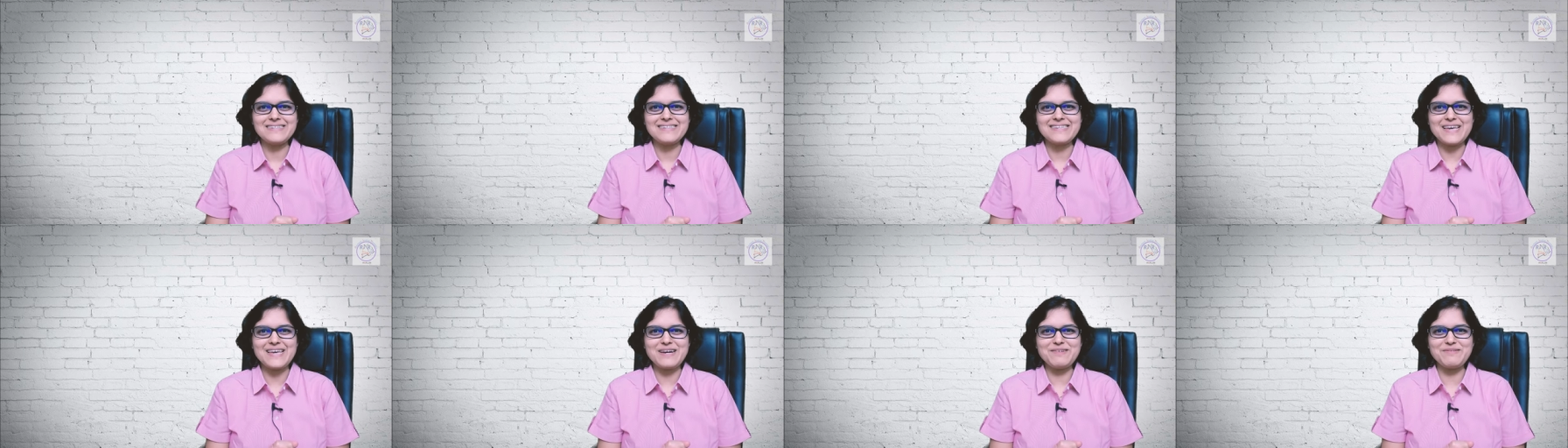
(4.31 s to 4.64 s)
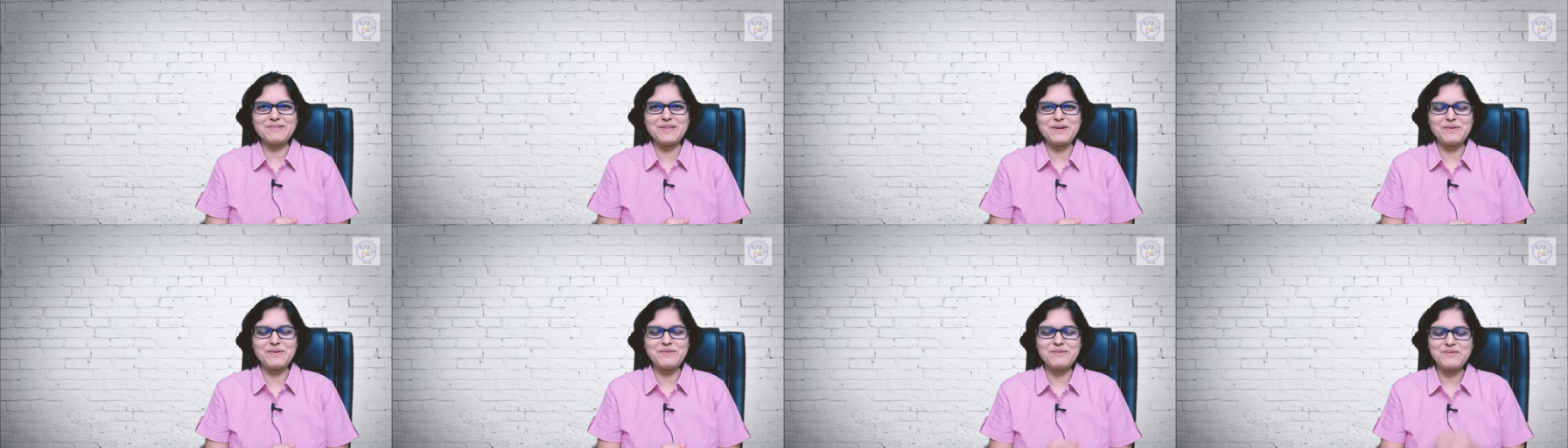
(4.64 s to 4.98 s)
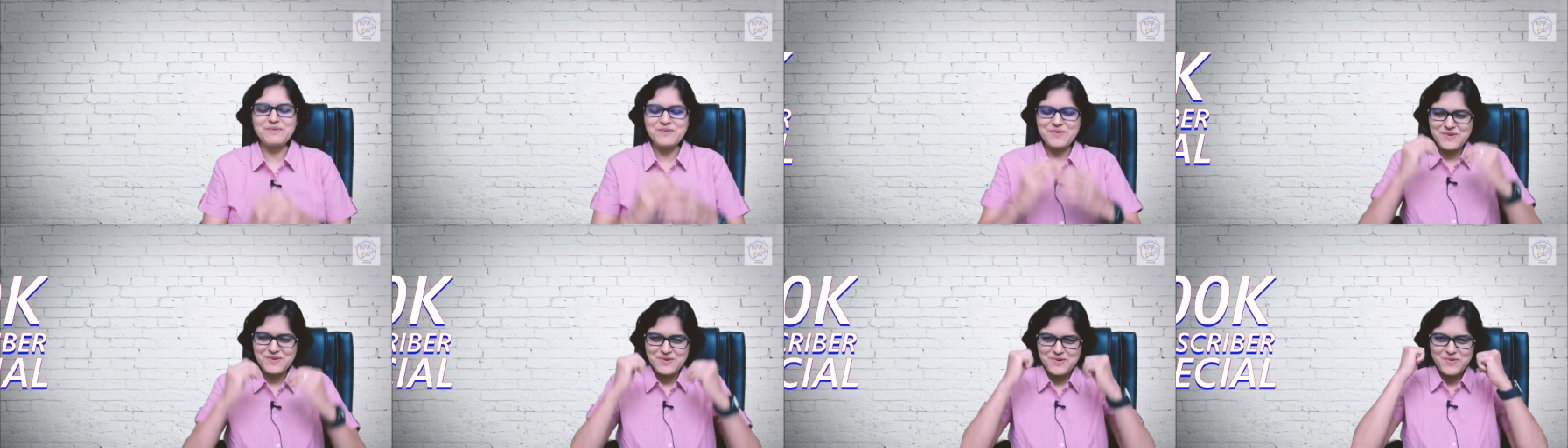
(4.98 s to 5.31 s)
kya batao?
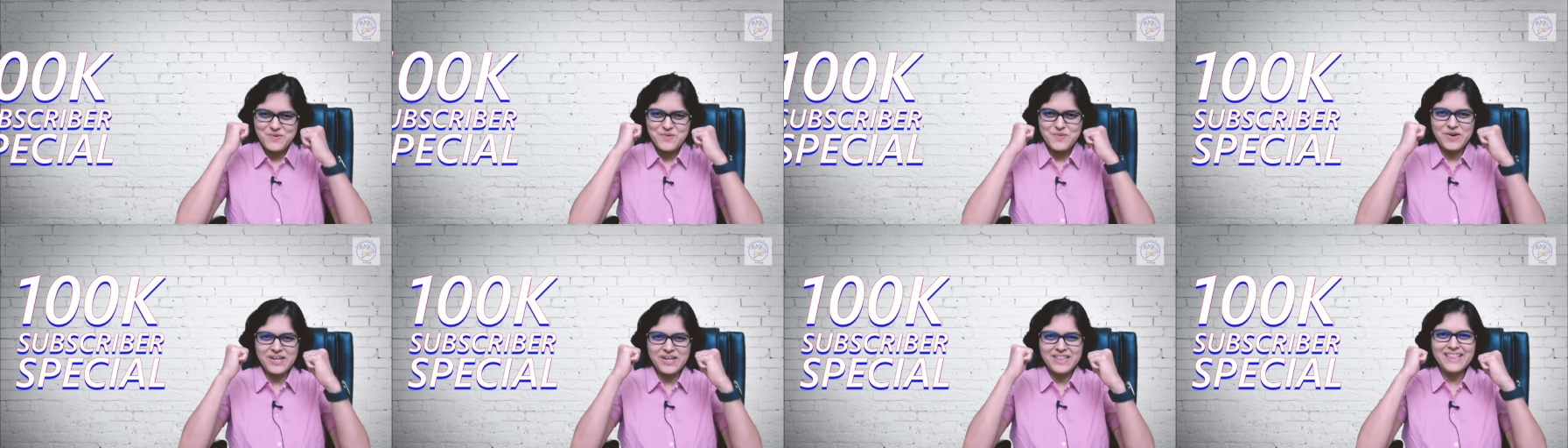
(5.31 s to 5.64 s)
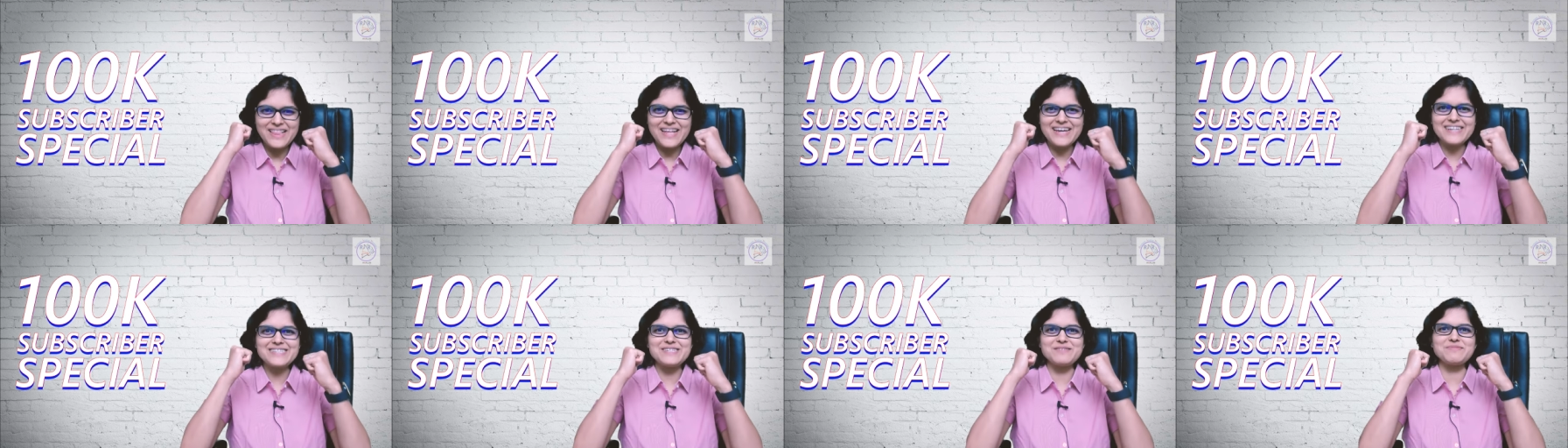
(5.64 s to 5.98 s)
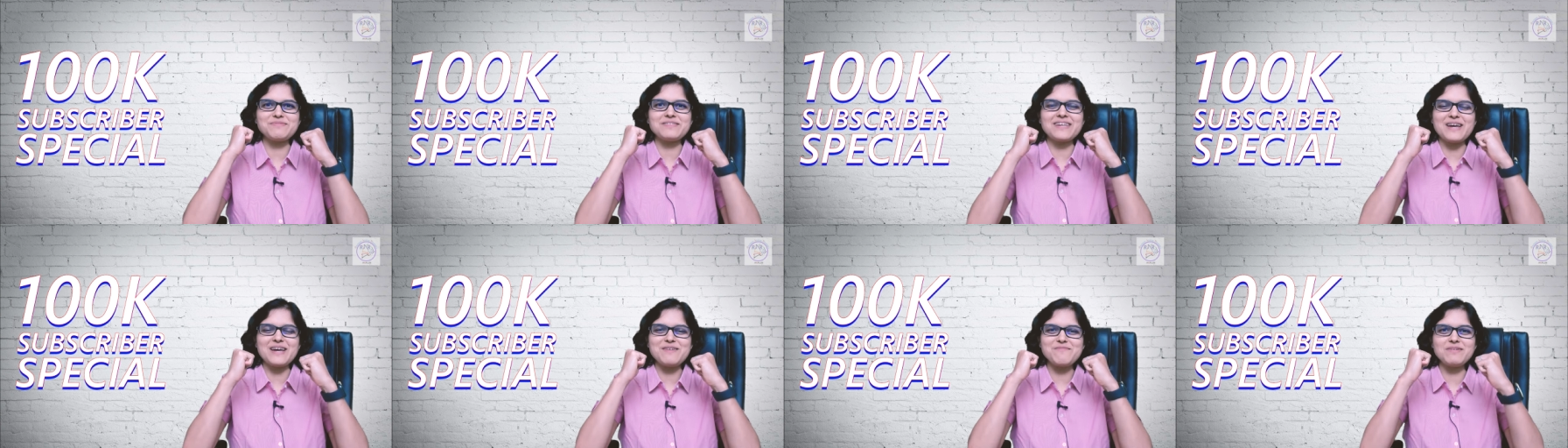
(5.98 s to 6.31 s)
One lakh
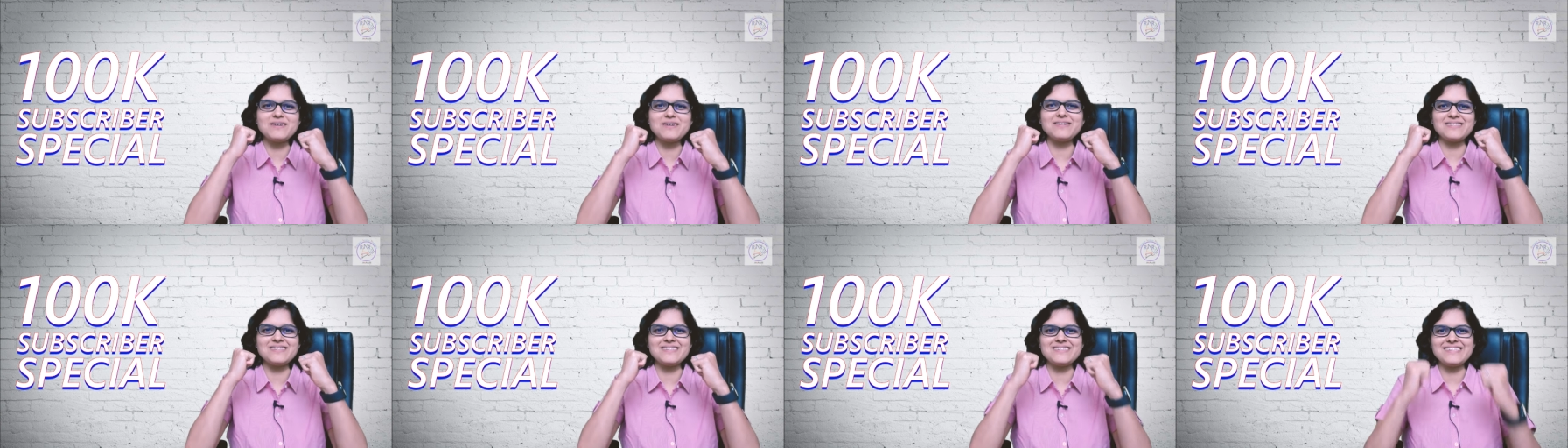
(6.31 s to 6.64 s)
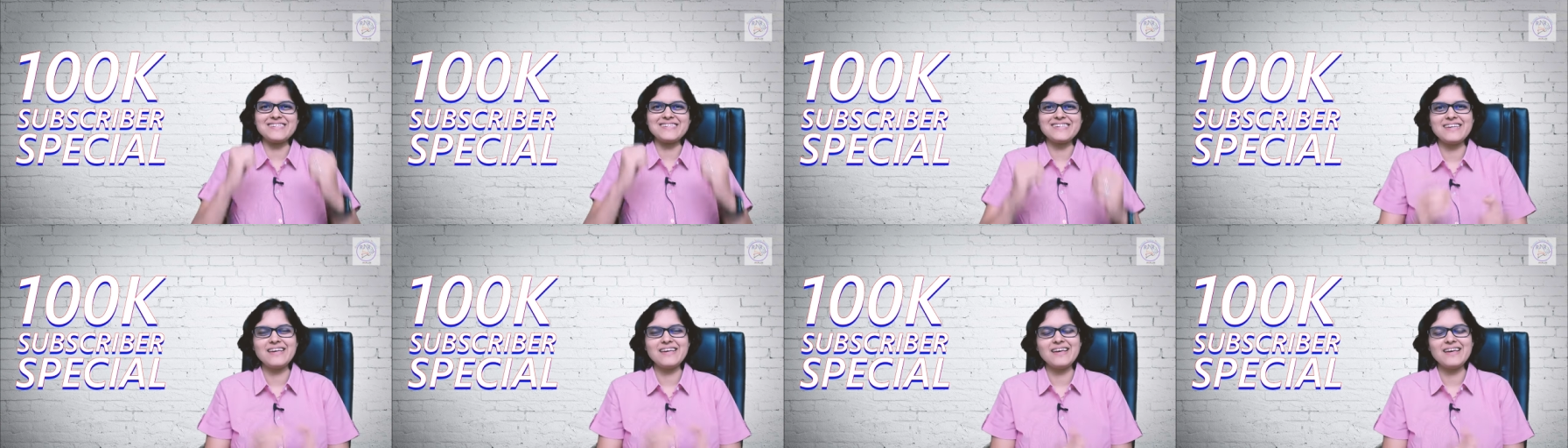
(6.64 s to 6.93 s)
subscribers.